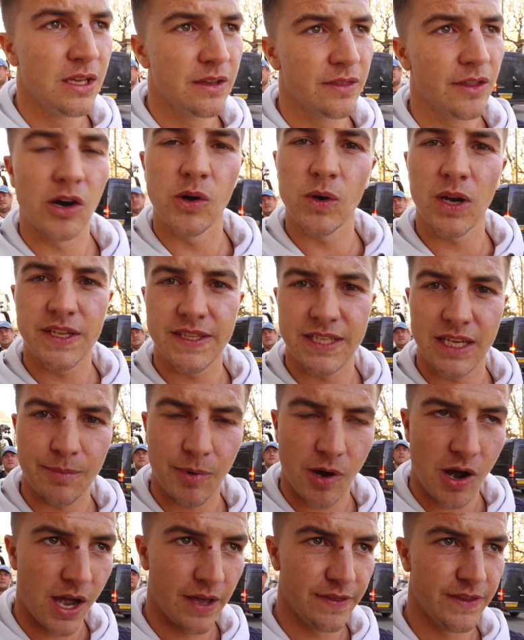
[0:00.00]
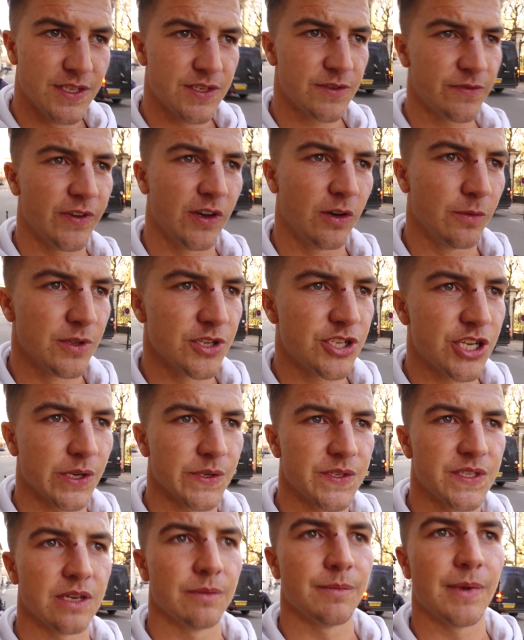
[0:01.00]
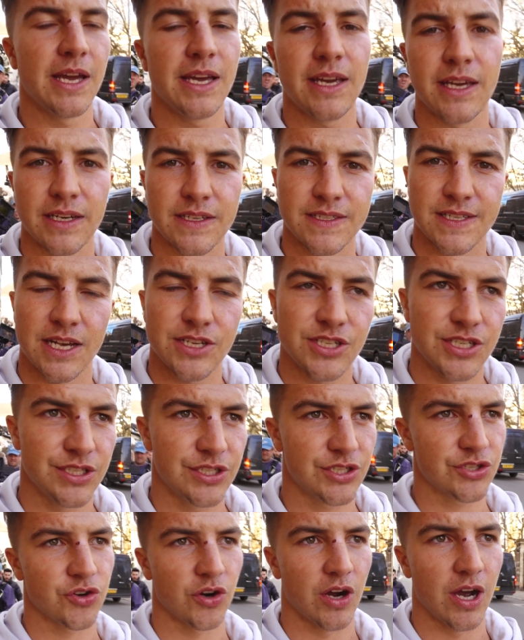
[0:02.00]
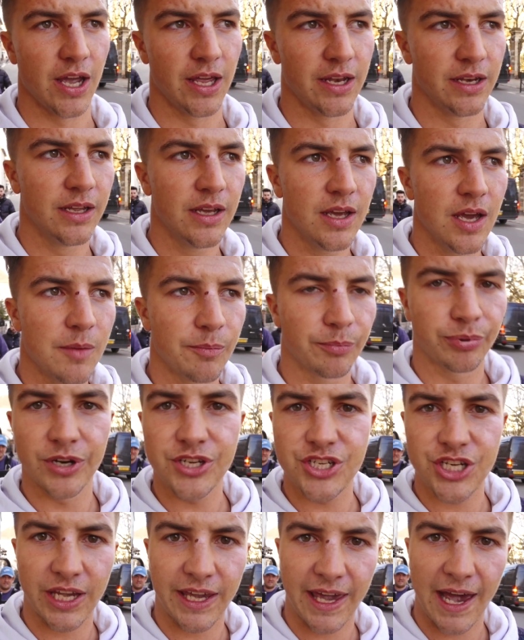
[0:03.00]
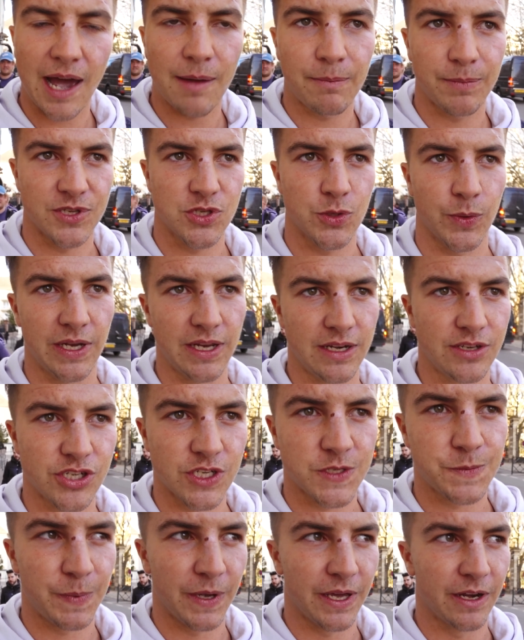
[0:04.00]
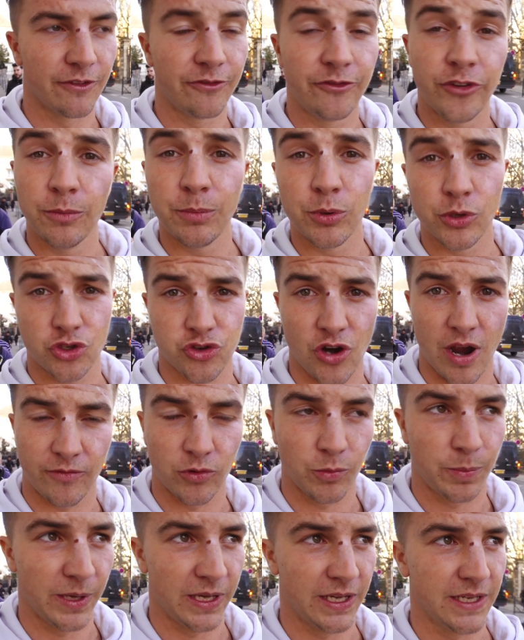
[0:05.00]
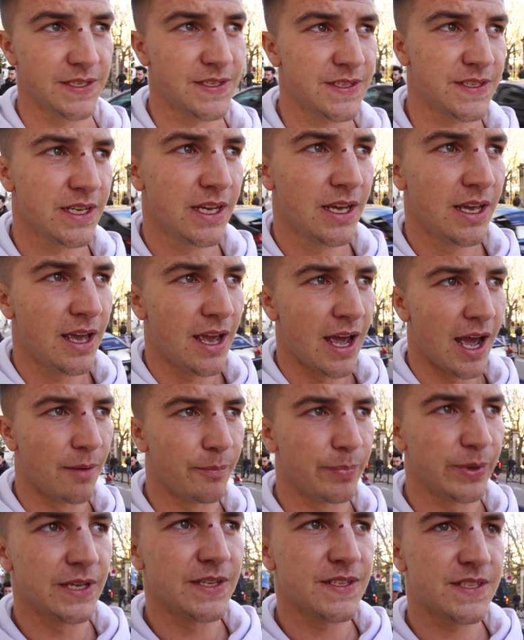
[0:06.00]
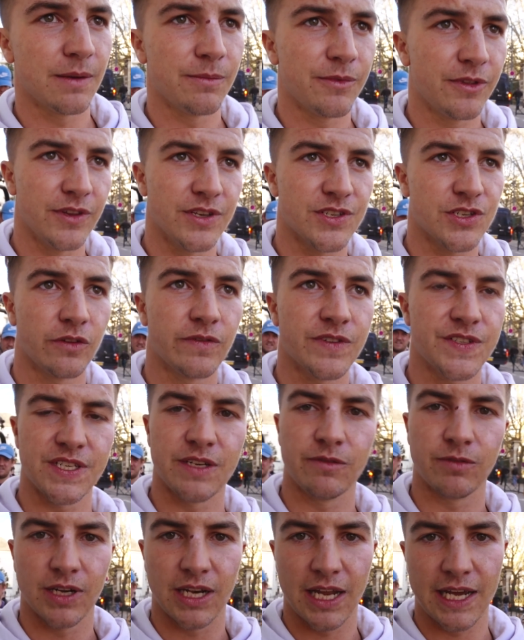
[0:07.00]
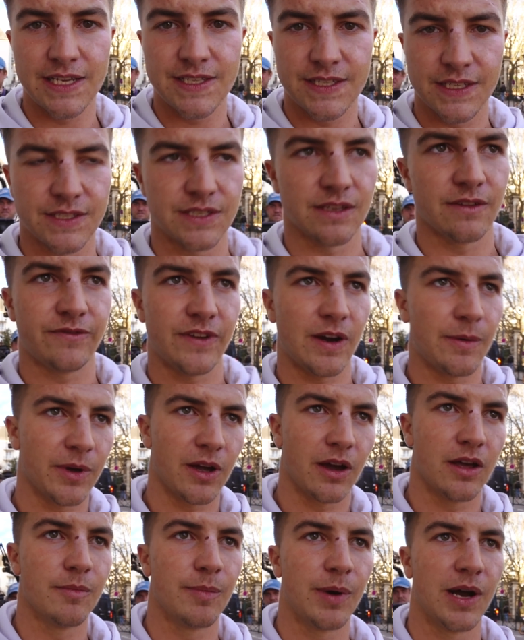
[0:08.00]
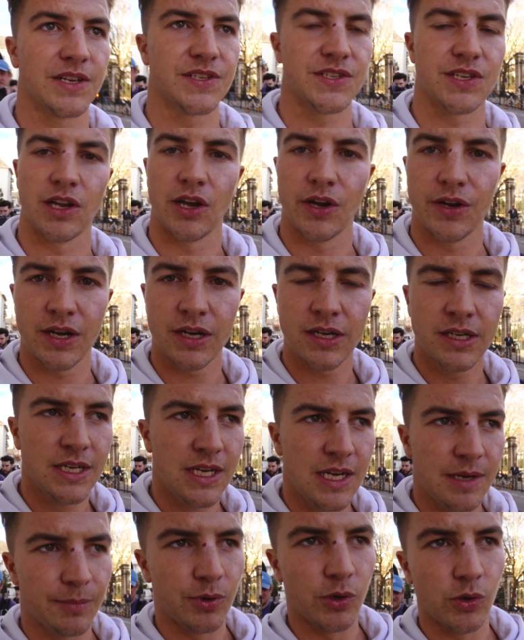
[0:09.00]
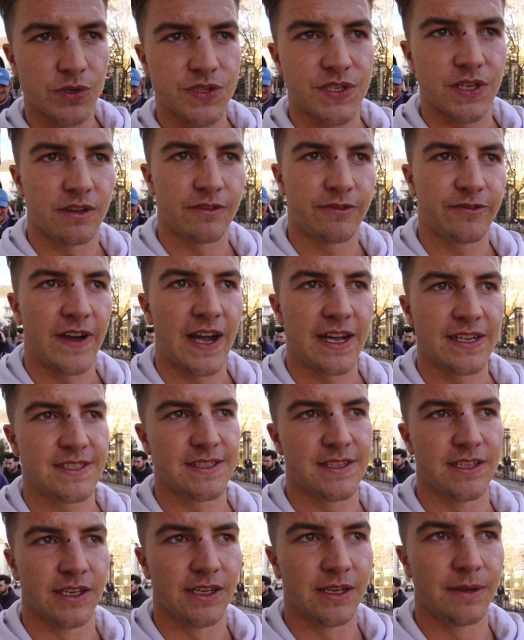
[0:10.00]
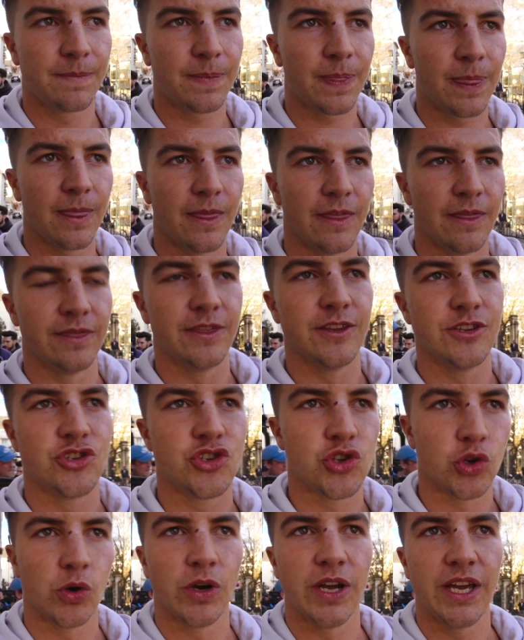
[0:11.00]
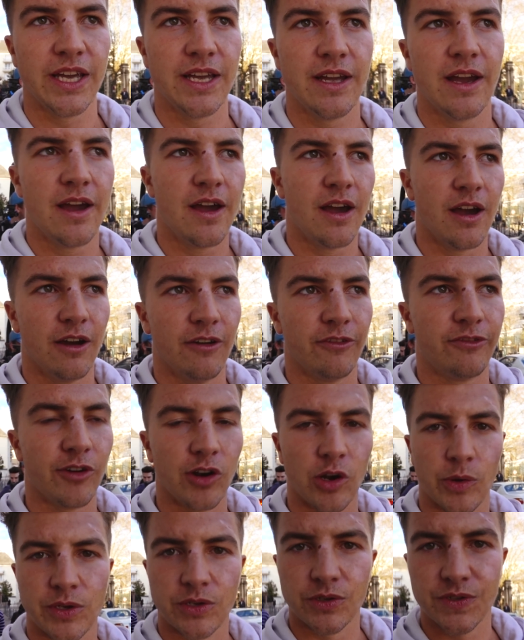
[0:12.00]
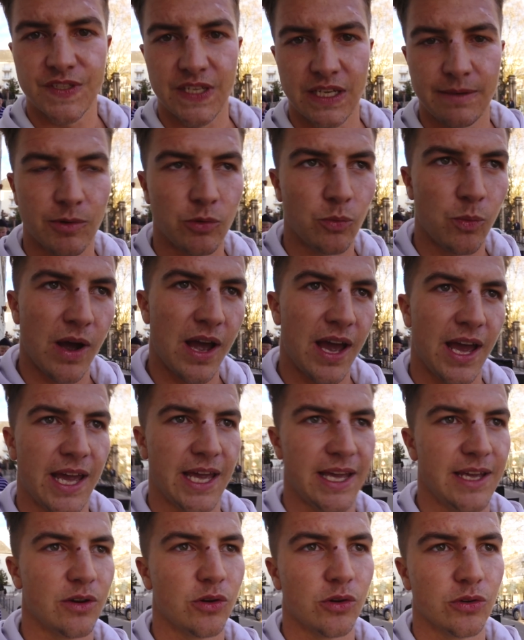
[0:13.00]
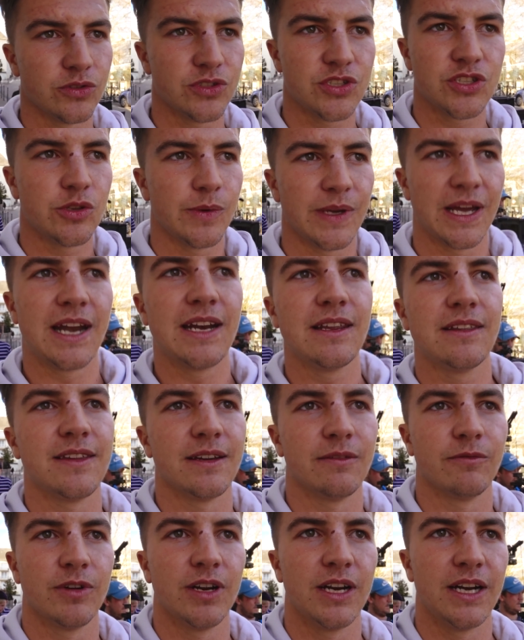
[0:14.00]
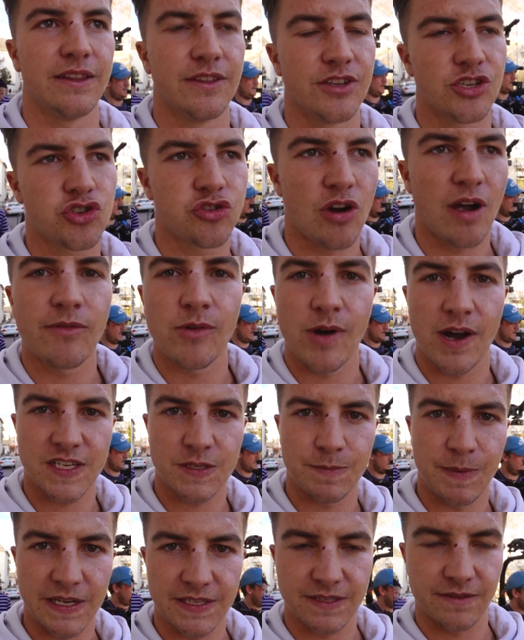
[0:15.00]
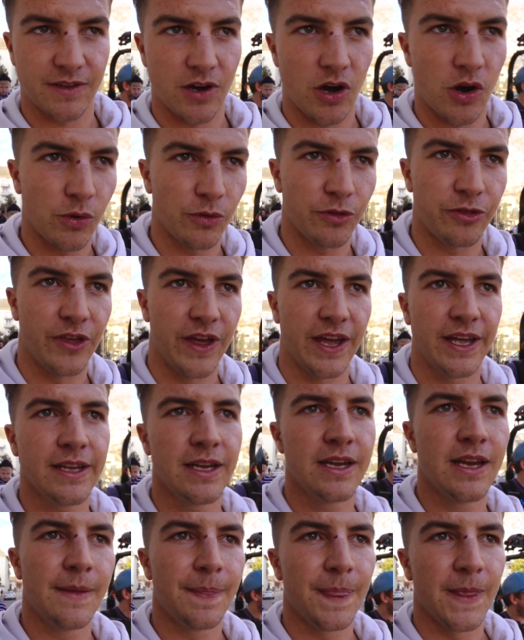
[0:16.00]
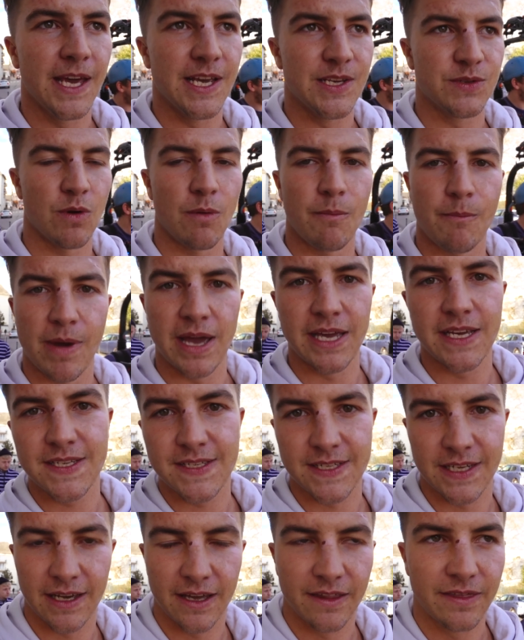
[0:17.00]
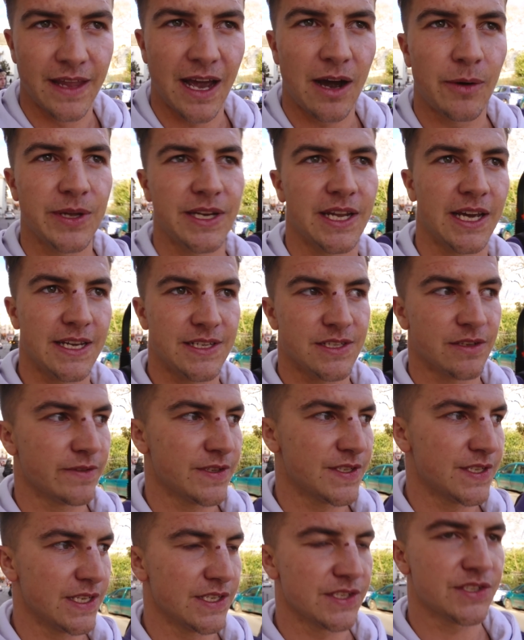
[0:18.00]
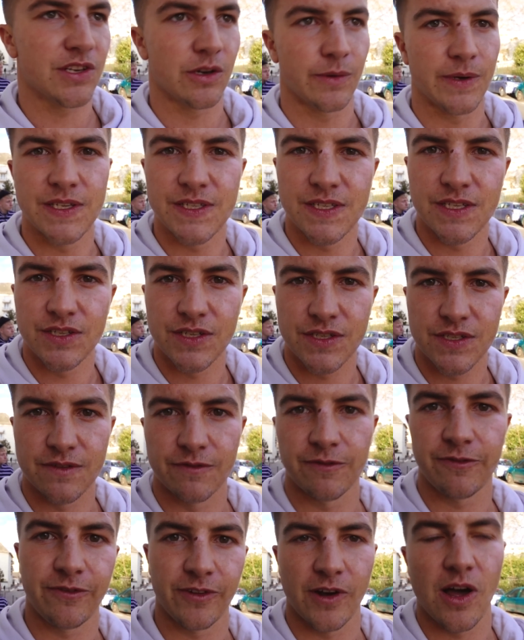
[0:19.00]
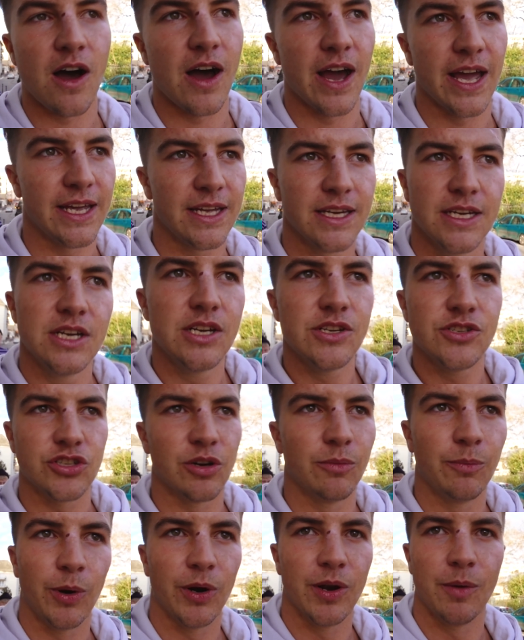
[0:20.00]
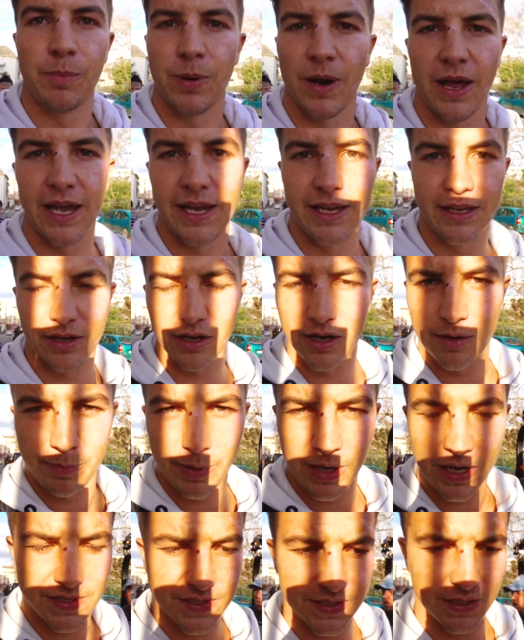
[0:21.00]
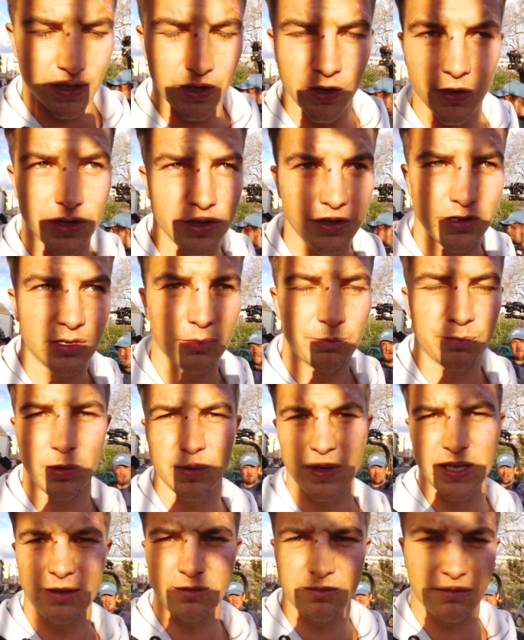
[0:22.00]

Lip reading: The whole idea behind this film that Chelsea are making is actually to try and bridge a gap between just being a football travel piece and being something that's obviously related to the fact we're going to Barcelona, but also the fact that the joy of following your team away or just doing anything really, the travel aspect of the whole thing is what makes it. And nowadays, obviously, it's so easy just to fly, jump on a plane, go to Barcelona. You could probably